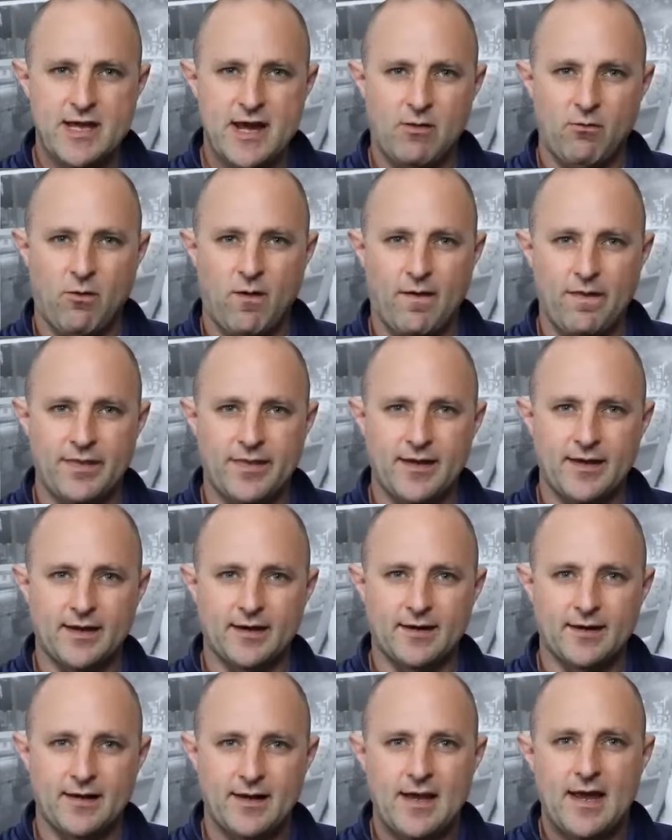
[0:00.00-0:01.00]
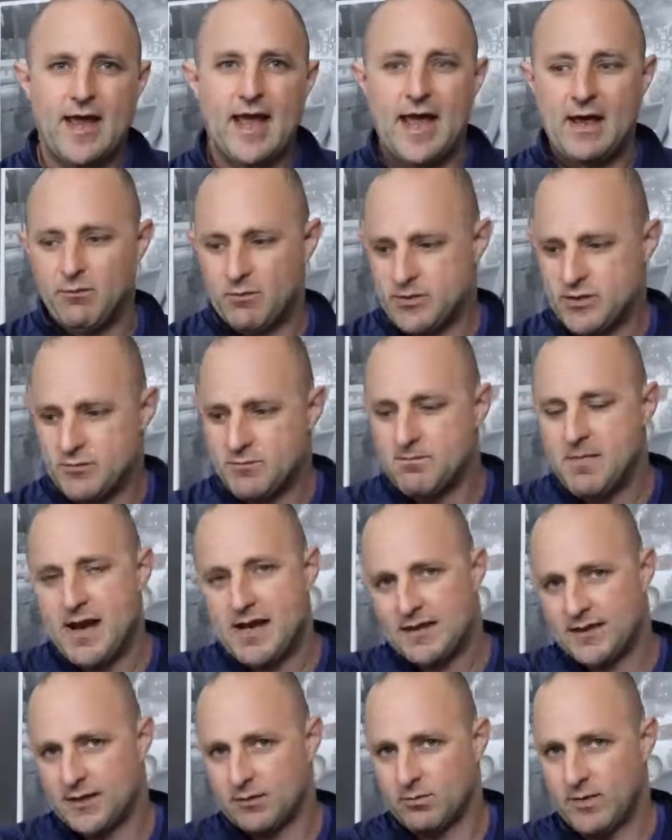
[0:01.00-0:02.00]
that one thing. And when you
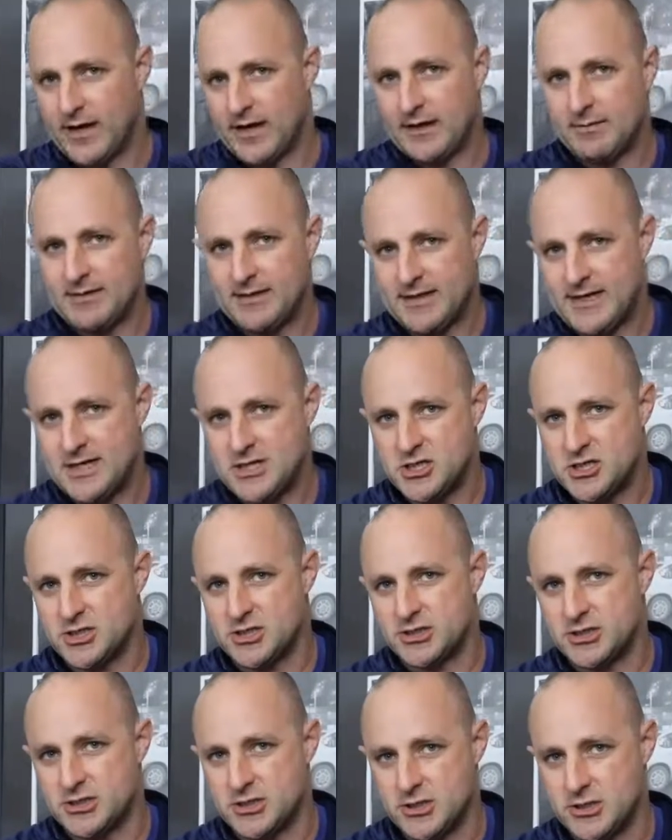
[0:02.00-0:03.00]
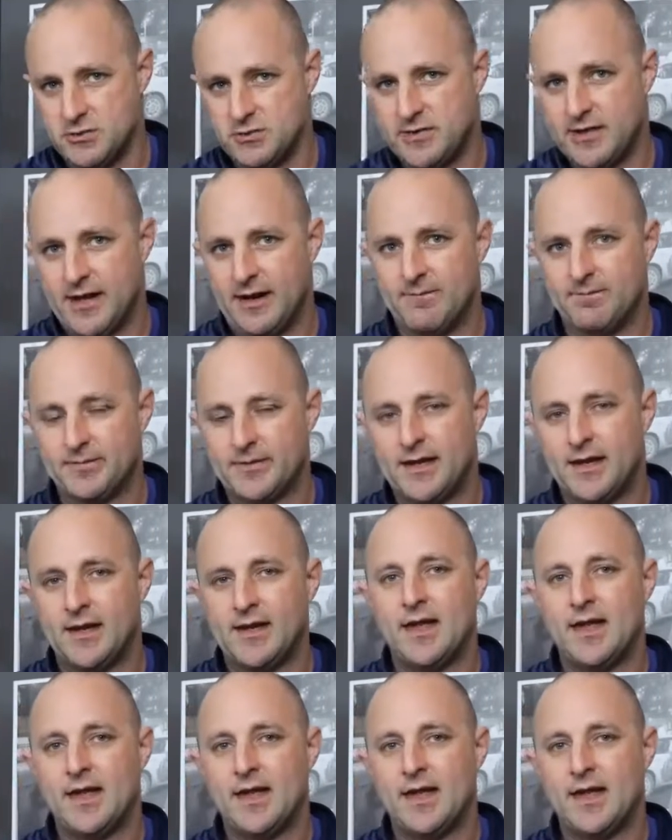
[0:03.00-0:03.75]
make the recommendation to them,